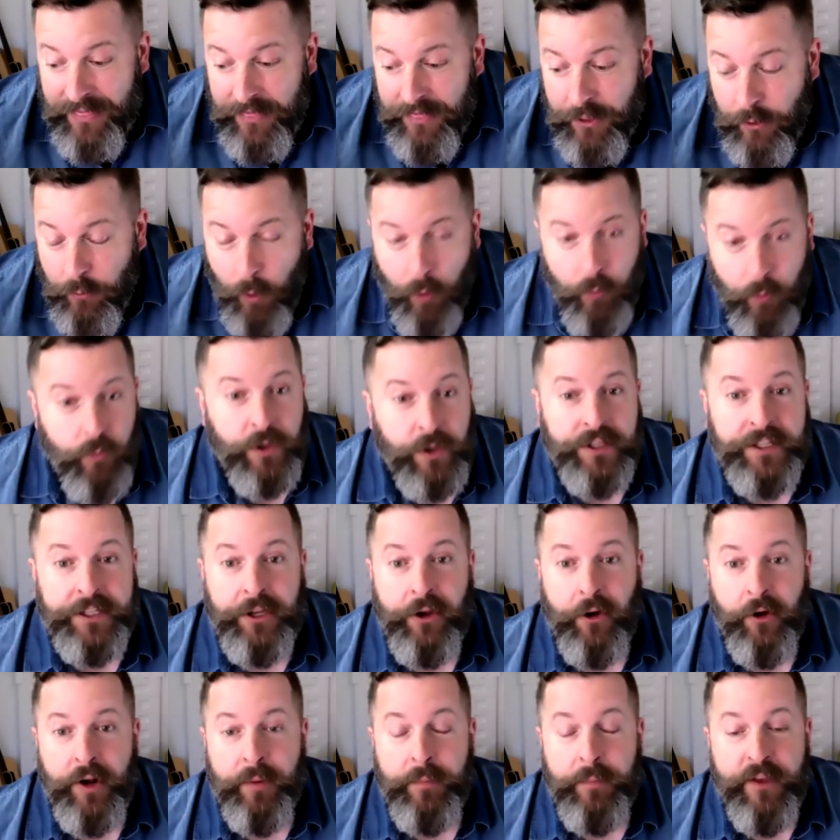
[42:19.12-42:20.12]
there were really
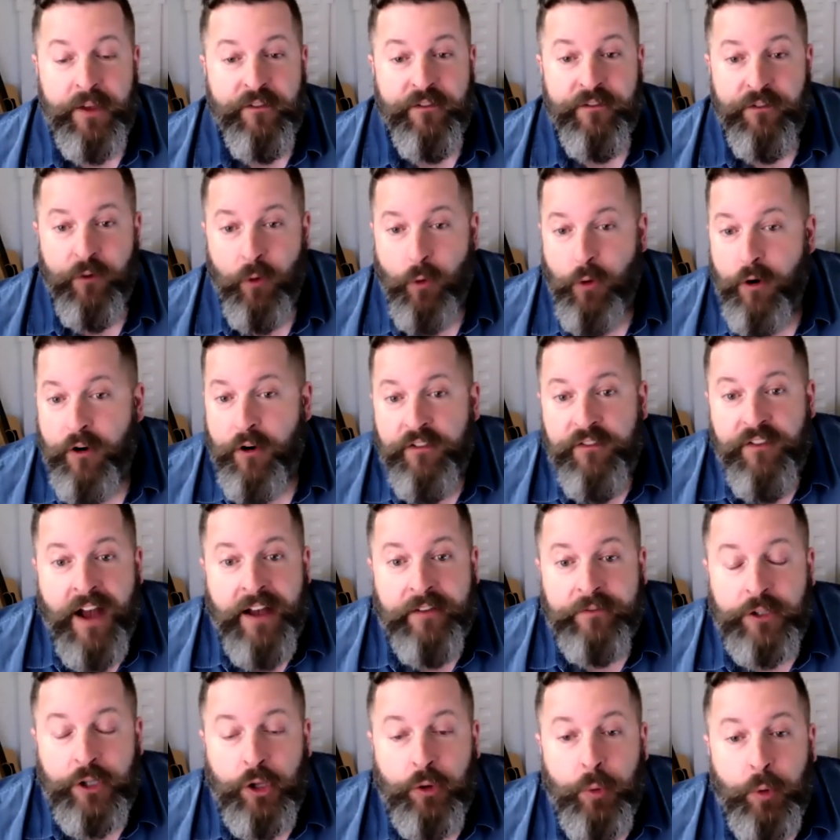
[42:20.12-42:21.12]
going to be four or
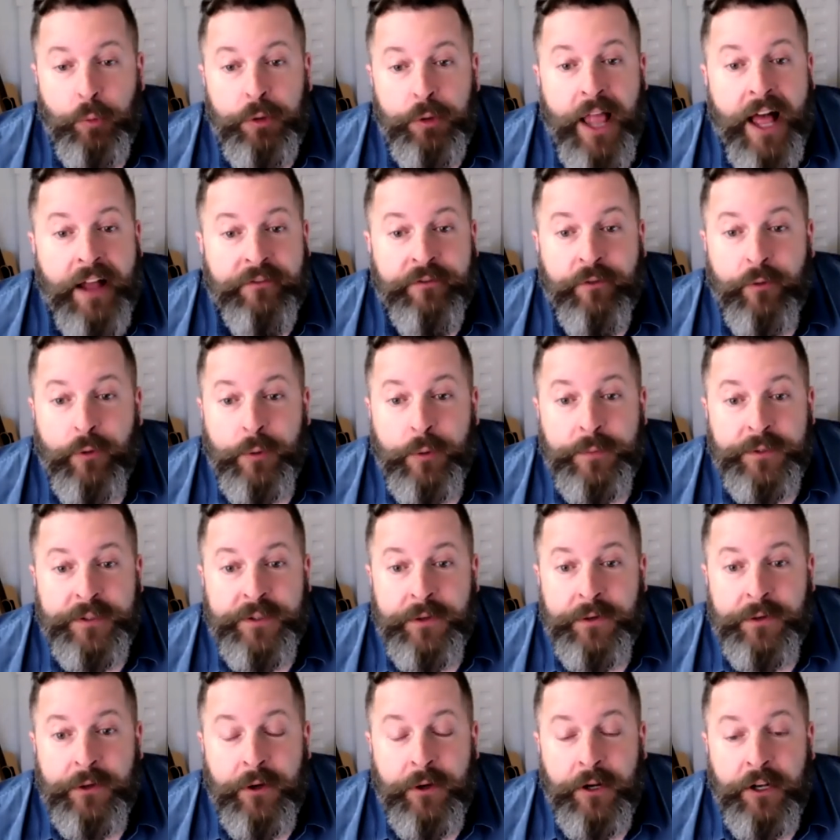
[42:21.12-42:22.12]
five global platforms
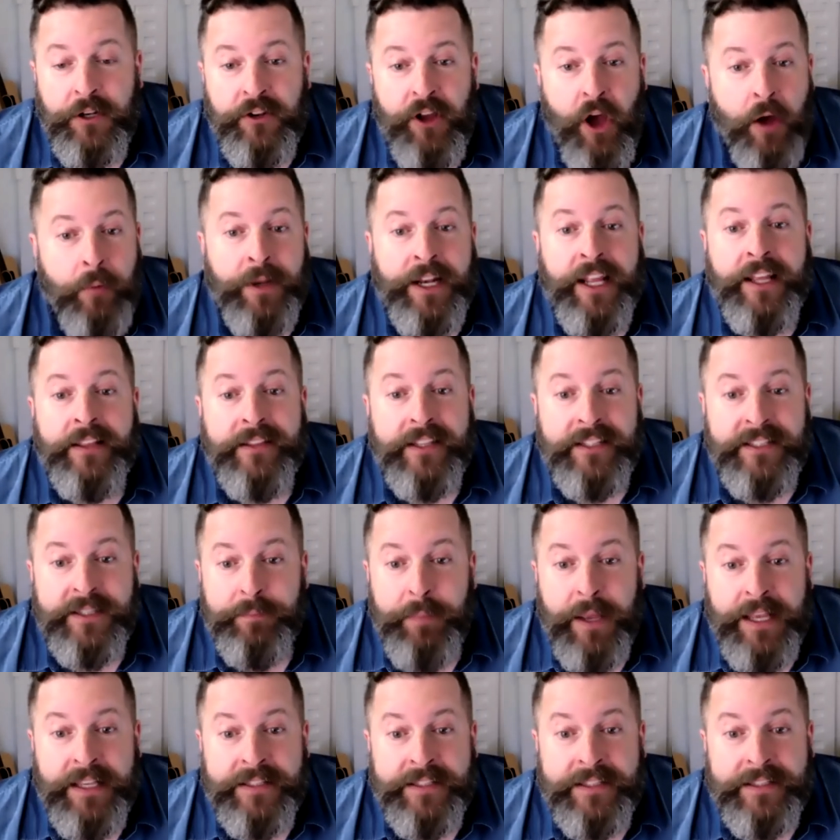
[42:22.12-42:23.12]
that are going to dominate the
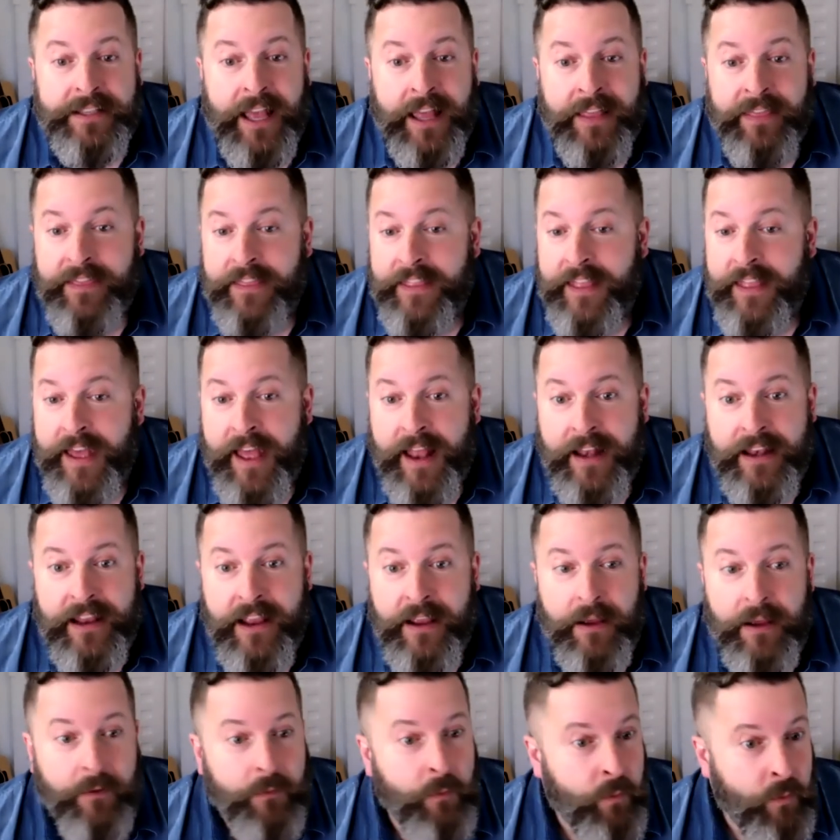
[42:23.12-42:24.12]
space, and that
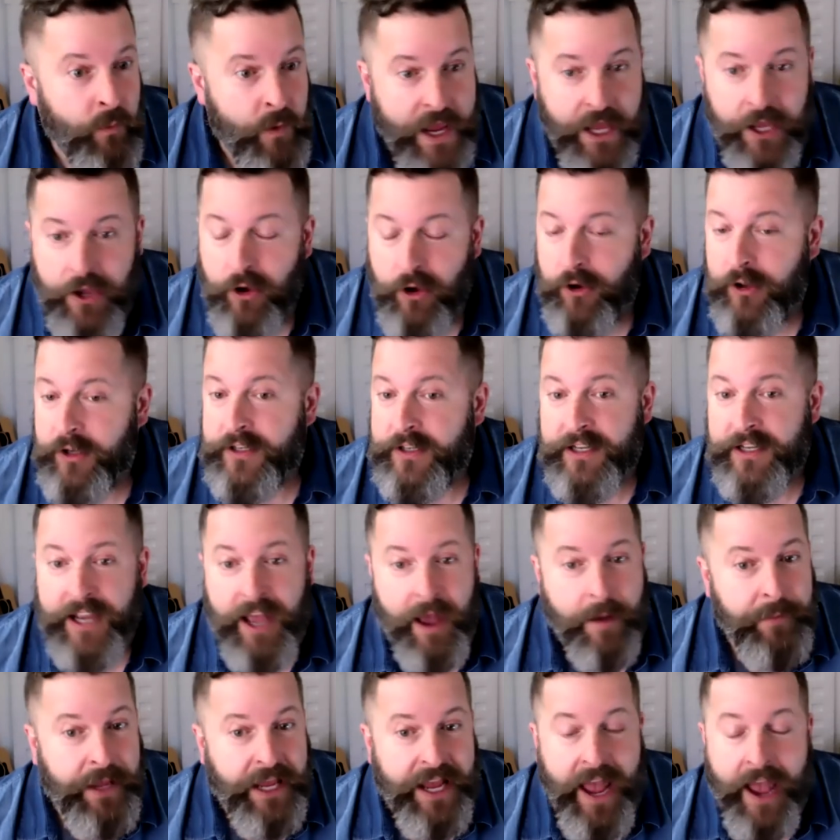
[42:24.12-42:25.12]
we could,
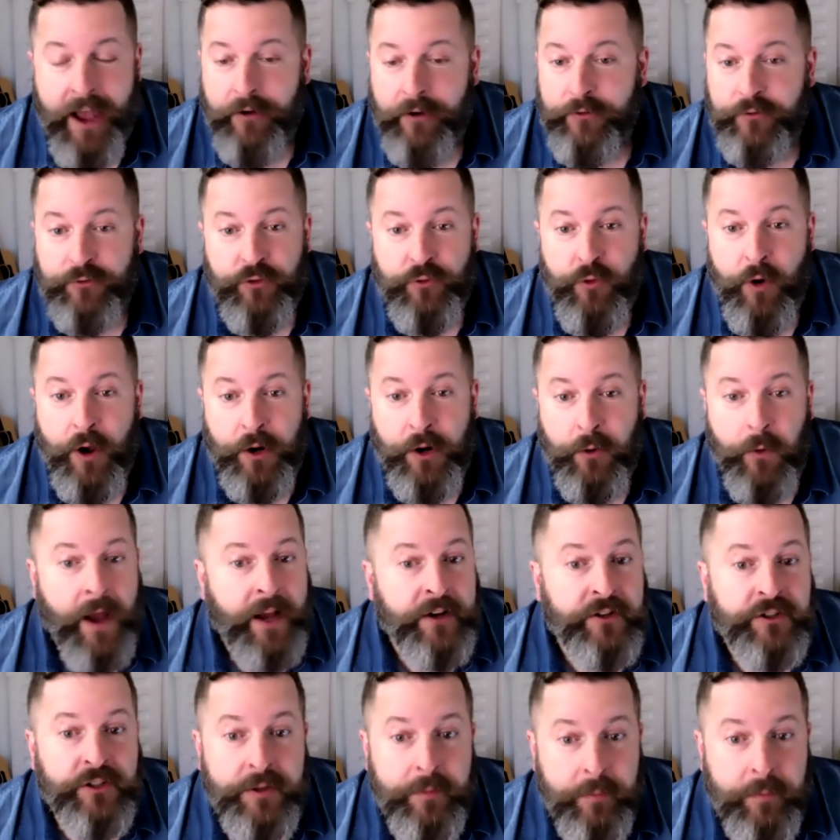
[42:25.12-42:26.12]
coming out of Toronto,
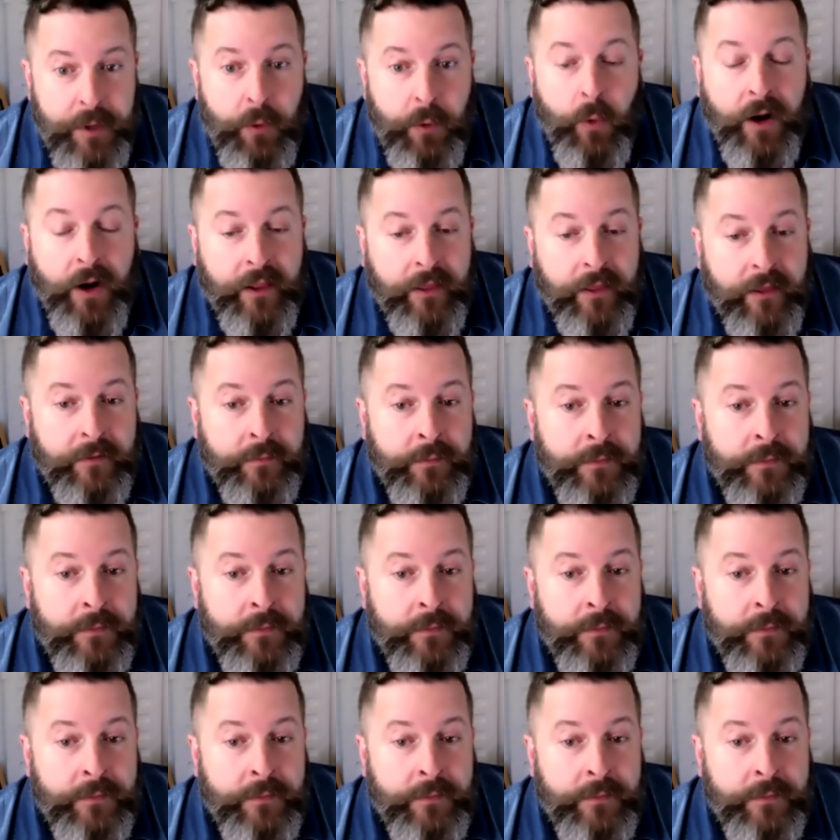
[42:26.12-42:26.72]
actually be one of